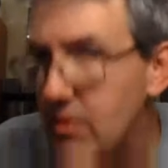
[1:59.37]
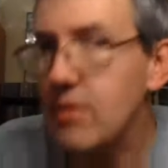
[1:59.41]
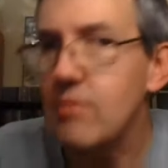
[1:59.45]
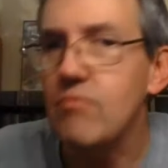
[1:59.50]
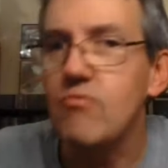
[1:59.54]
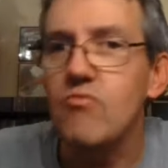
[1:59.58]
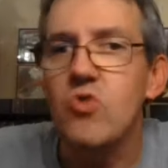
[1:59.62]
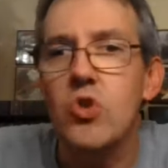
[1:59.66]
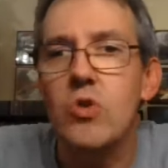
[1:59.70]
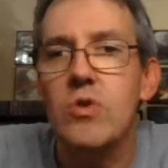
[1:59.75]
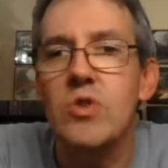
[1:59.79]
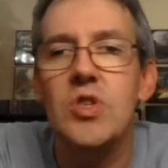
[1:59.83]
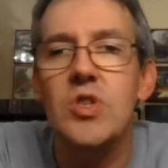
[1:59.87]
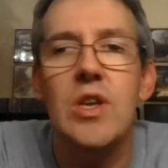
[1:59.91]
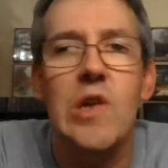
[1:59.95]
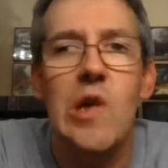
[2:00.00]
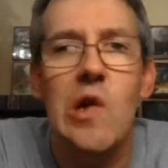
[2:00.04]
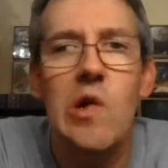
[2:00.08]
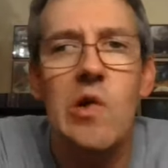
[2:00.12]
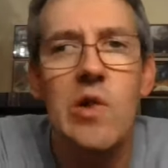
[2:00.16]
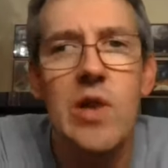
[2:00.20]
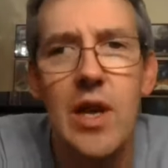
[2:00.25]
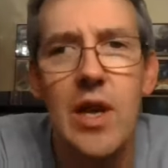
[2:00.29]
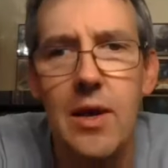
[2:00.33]
And so it's
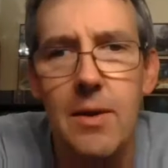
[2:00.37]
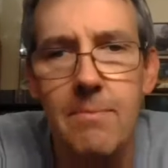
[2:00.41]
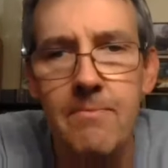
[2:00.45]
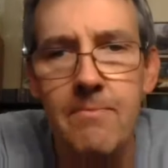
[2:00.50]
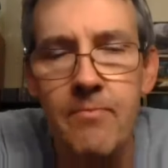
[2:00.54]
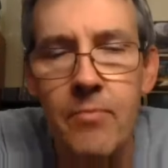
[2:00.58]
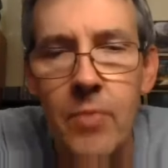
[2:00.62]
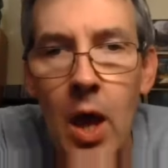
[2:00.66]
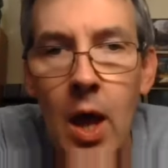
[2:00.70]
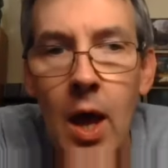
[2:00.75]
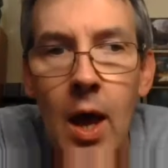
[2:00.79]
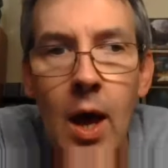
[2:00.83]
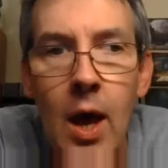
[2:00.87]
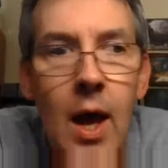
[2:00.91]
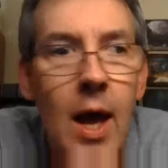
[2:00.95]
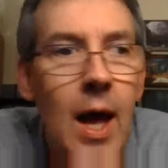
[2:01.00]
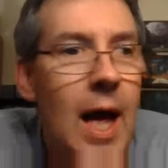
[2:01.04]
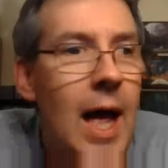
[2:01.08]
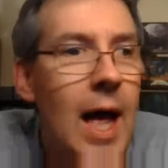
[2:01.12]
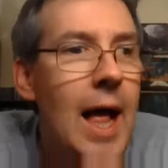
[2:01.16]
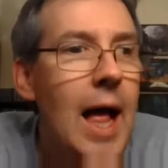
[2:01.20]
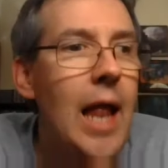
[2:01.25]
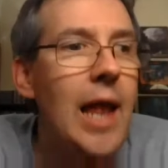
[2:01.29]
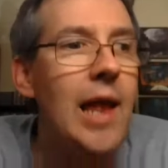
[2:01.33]
like, okay,
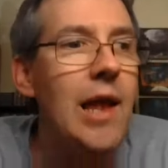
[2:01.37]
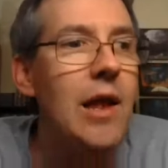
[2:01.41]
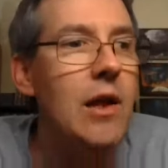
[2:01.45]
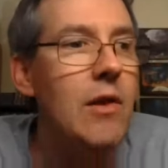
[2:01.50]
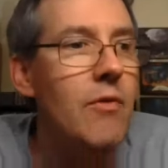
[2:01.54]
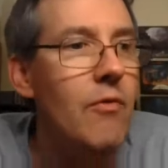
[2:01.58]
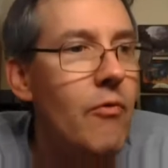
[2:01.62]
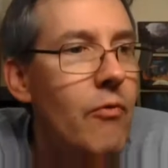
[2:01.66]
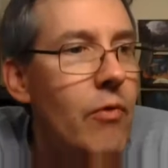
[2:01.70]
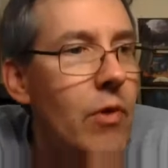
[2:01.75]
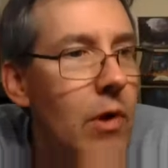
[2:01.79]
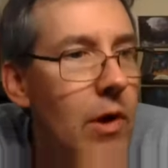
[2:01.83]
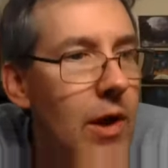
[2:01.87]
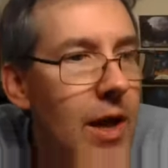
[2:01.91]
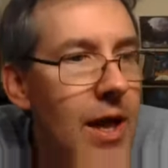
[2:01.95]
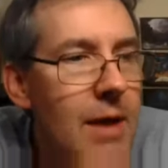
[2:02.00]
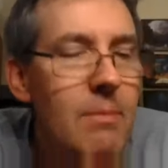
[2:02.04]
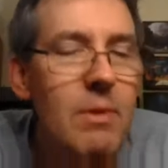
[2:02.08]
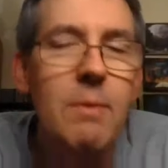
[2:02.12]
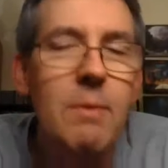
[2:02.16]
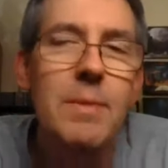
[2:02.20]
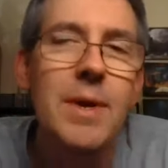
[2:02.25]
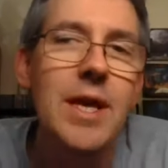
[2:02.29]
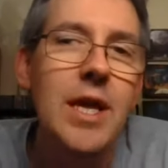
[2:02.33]

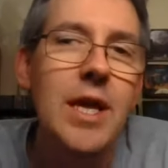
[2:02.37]
let me